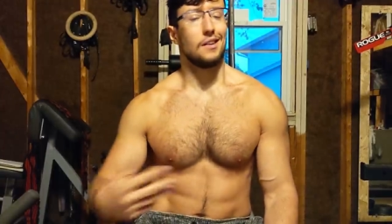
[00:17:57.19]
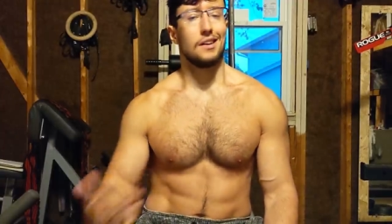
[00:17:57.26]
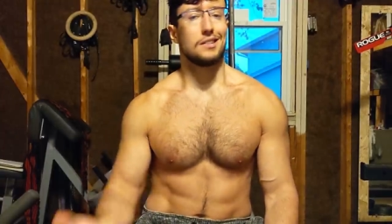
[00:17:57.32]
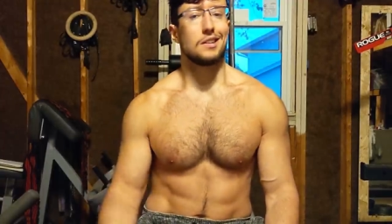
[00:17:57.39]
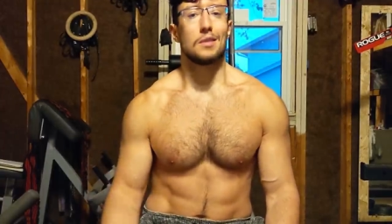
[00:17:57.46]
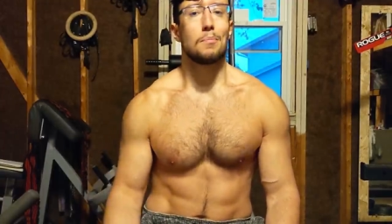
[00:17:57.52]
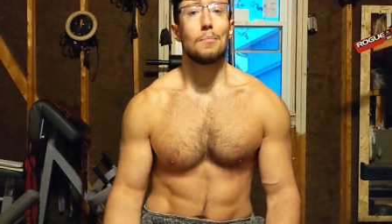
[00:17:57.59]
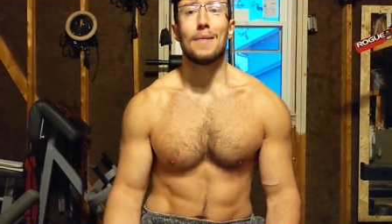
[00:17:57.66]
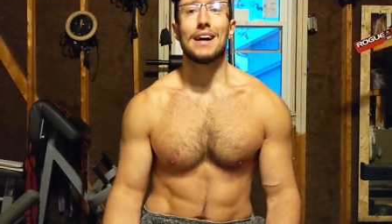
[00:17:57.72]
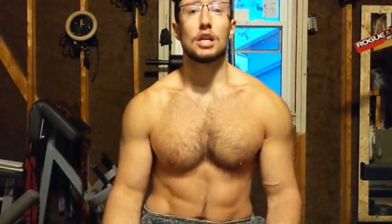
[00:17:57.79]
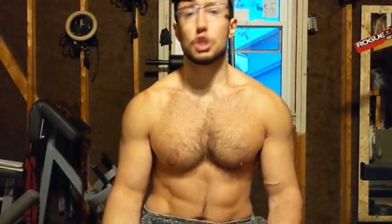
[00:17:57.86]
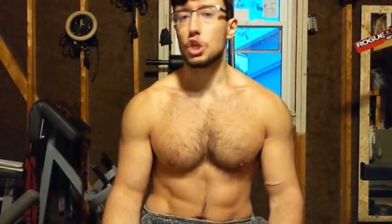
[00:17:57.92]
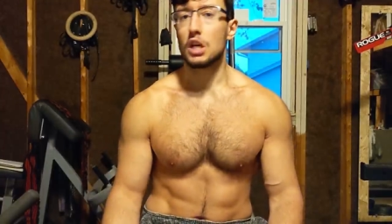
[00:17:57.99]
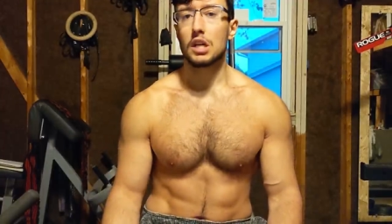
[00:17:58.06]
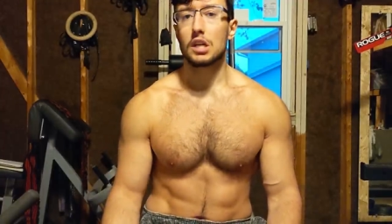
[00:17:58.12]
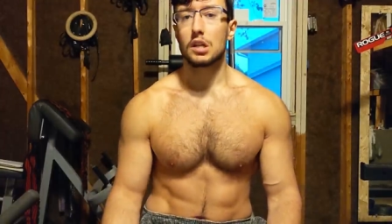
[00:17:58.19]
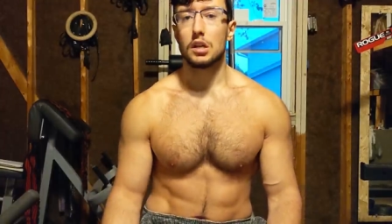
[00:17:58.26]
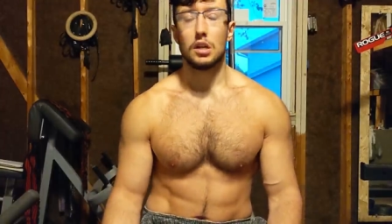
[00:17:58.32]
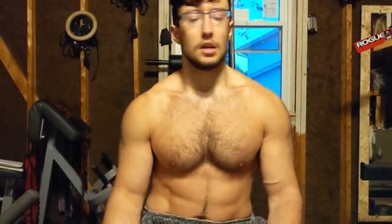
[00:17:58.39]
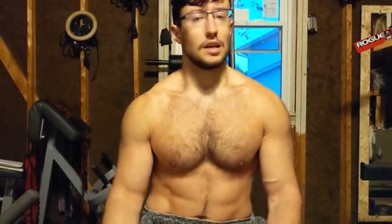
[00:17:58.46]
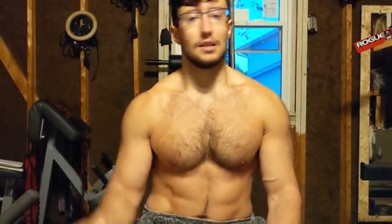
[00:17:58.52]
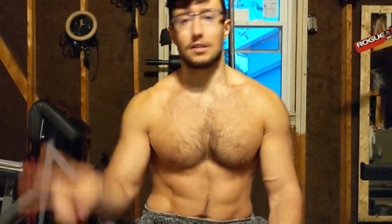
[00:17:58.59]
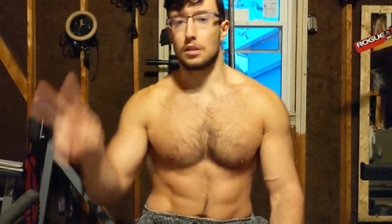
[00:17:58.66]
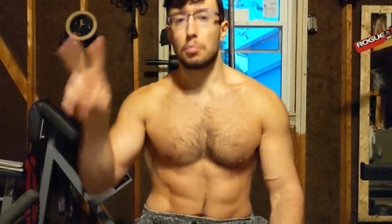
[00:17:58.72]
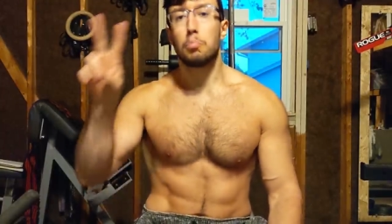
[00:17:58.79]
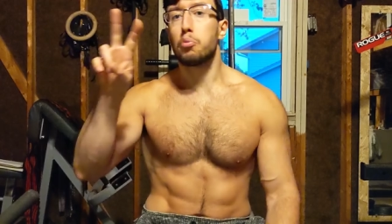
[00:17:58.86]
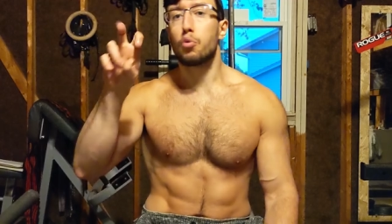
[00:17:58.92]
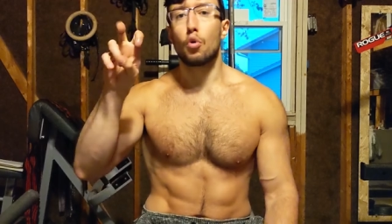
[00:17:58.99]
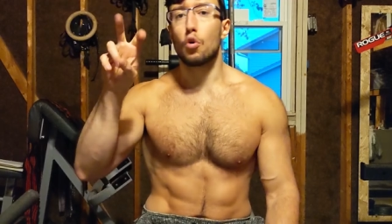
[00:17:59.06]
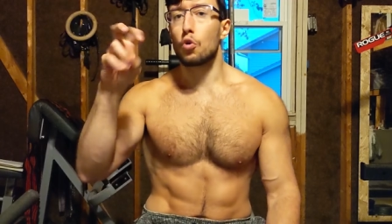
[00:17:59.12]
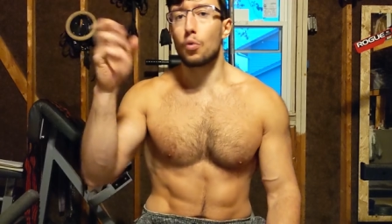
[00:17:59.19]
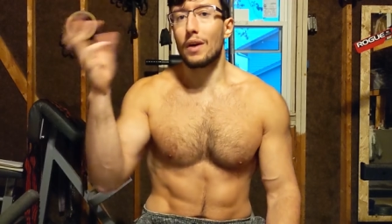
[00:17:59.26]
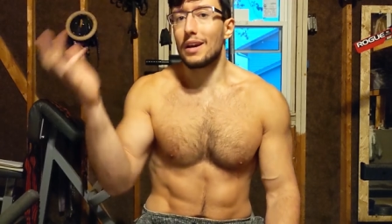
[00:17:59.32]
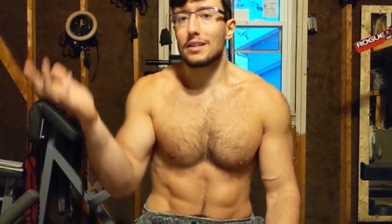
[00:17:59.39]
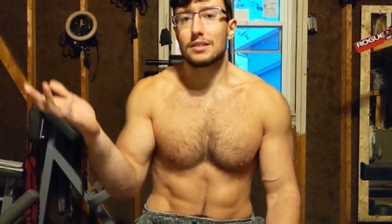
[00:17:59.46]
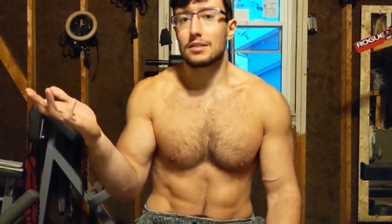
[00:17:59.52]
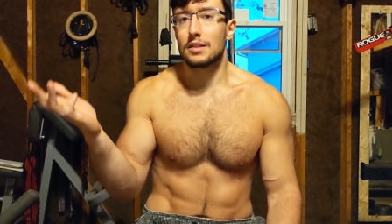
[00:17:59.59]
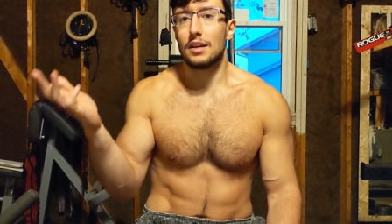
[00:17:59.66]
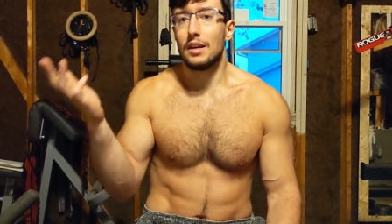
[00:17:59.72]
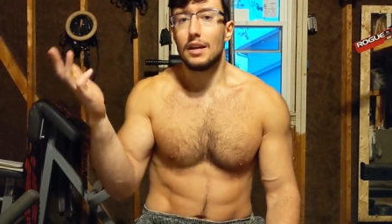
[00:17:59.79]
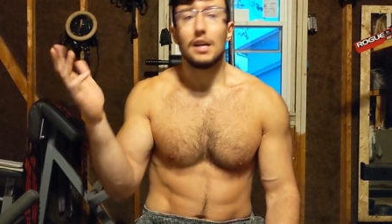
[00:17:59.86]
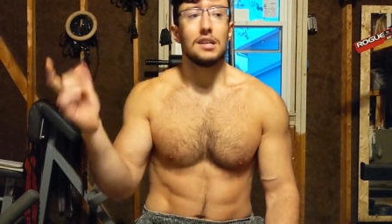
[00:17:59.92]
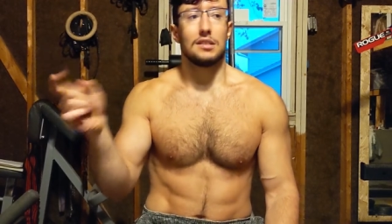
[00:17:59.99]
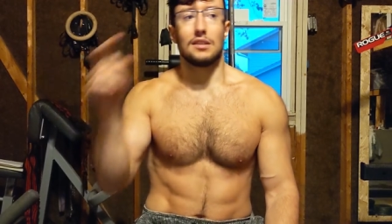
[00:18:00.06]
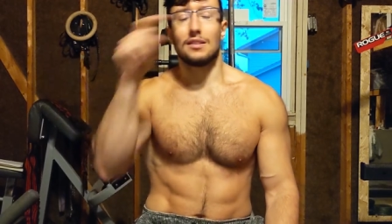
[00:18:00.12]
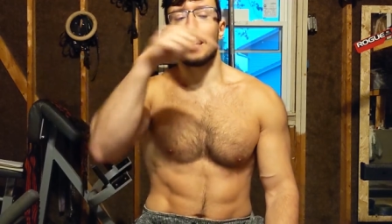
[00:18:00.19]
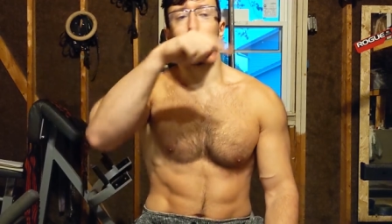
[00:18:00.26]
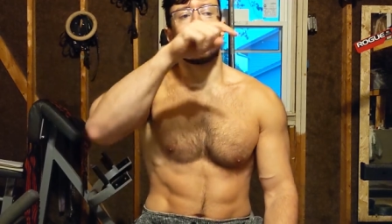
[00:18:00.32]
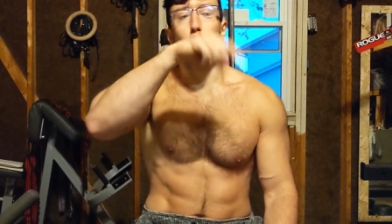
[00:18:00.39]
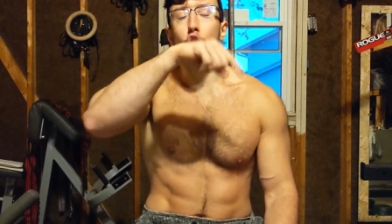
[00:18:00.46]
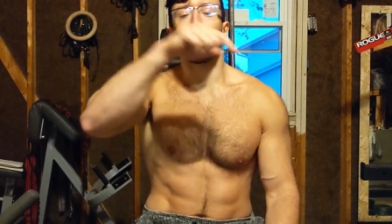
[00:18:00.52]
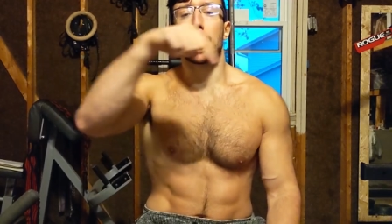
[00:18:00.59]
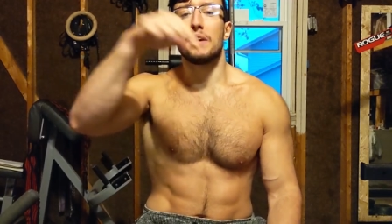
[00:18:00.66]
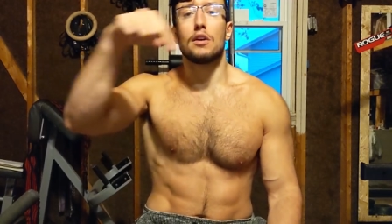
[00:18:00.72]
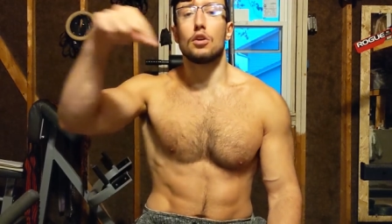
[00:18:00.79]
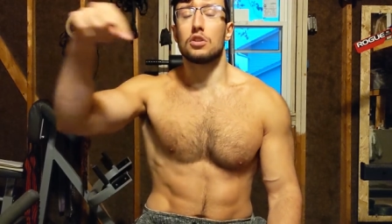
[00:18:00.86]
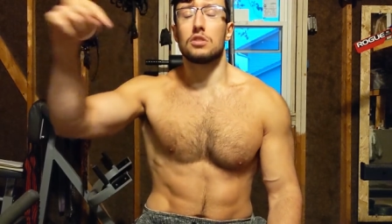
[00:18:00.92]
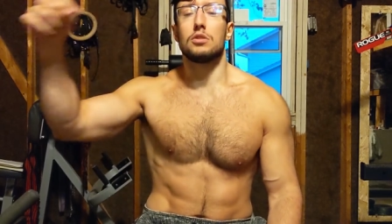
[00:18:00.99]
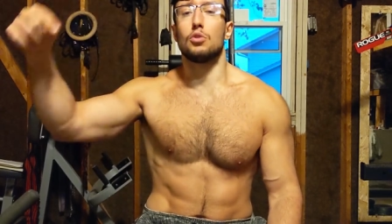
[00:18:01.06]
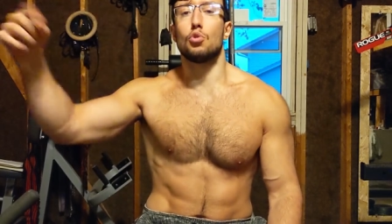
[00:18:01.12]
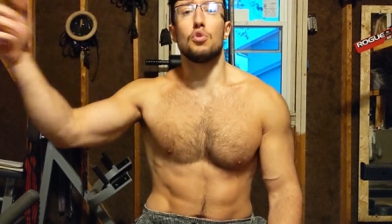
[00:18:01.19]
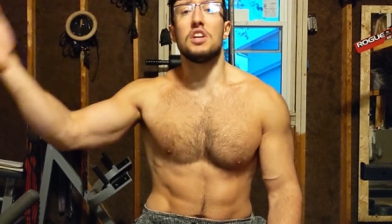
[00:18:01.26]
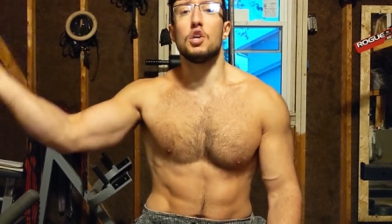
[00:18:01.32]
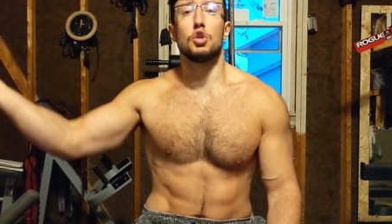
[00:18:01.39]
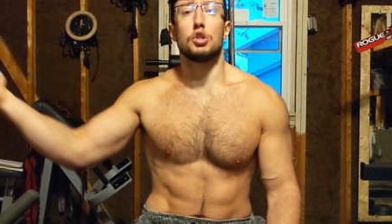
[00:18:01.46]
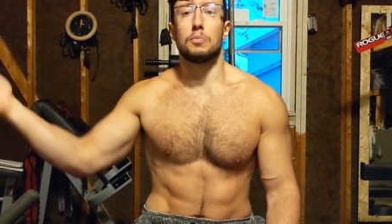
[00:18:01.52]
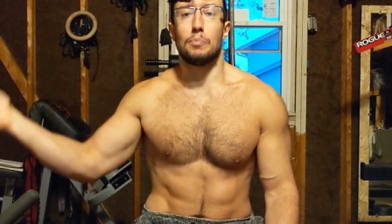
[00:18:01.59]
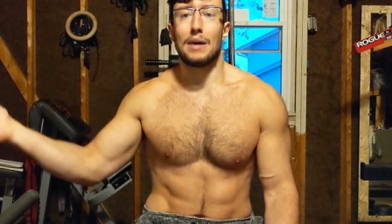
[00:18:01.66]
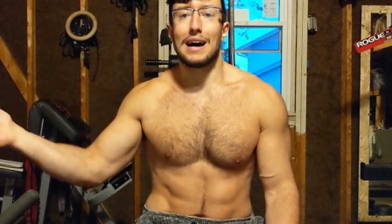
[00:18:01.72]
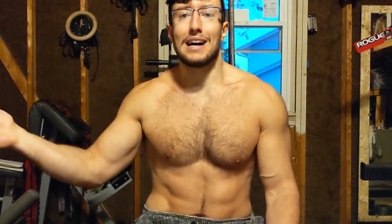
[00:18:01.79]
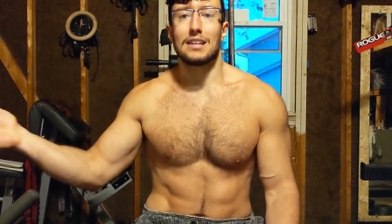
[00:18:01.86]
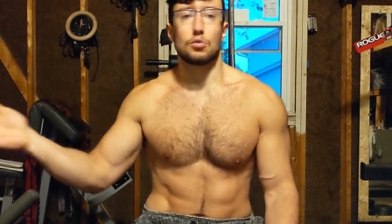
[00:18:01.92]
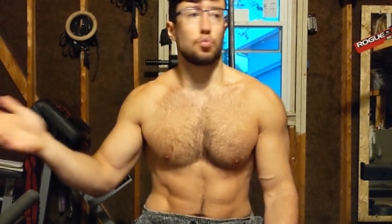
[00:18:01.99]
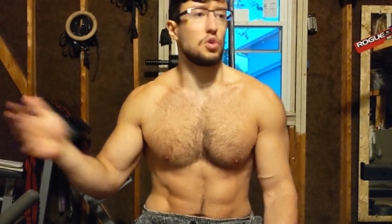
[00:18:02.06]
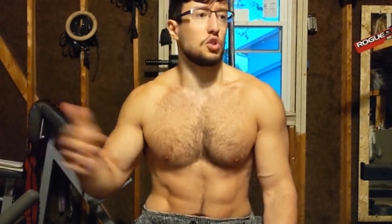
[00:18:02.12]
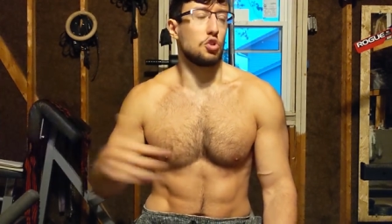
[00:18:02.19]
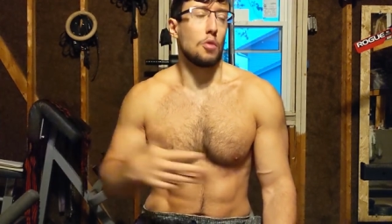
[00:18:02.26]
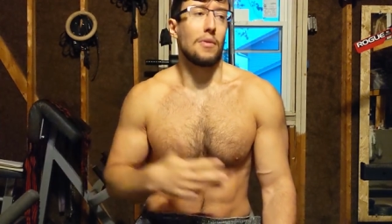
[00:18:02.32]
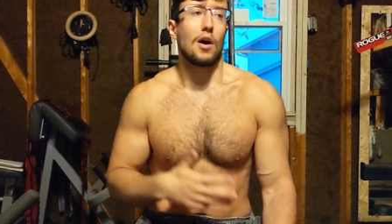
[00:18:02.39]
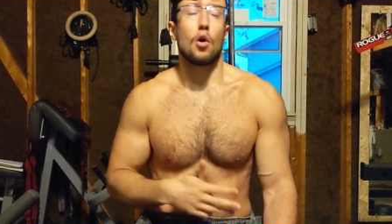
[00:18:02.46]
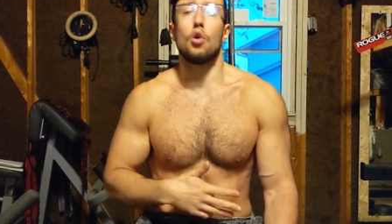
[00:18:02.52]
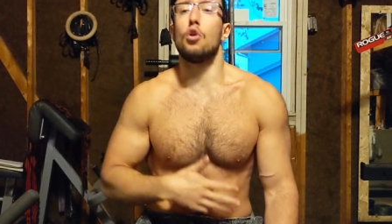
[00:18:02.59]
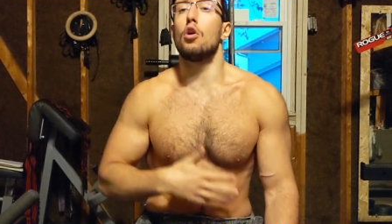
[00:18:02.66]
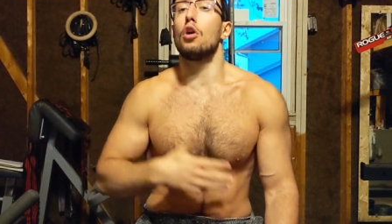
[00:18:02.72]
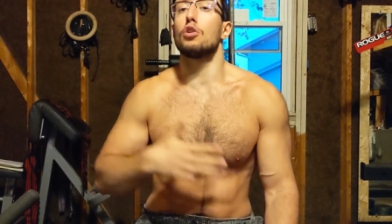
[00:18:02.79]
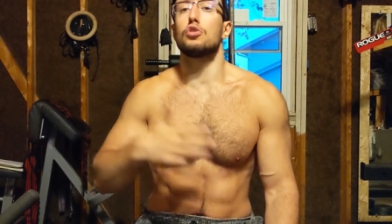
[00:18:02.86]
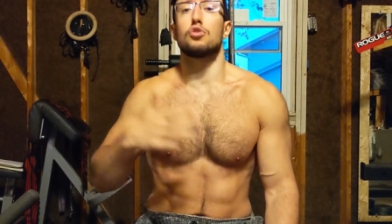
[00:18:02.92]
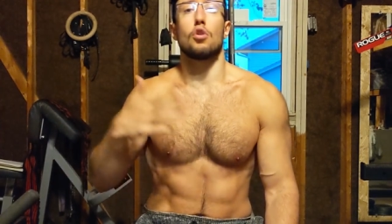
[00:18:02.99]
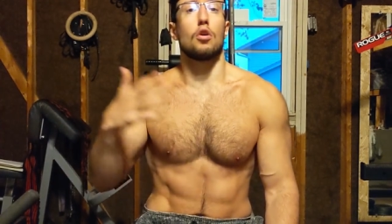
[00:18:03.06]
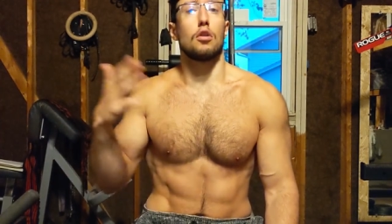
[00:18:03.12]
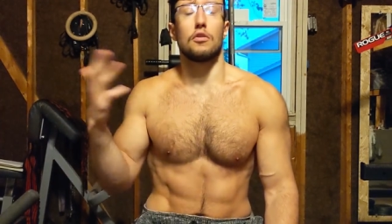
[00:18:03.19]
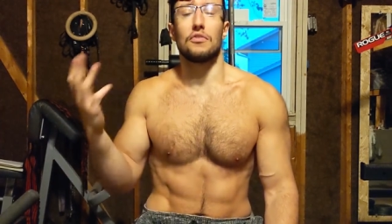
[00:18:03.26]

Is it magic? Is it progress? Is it that just because the years passed, we somehow lost all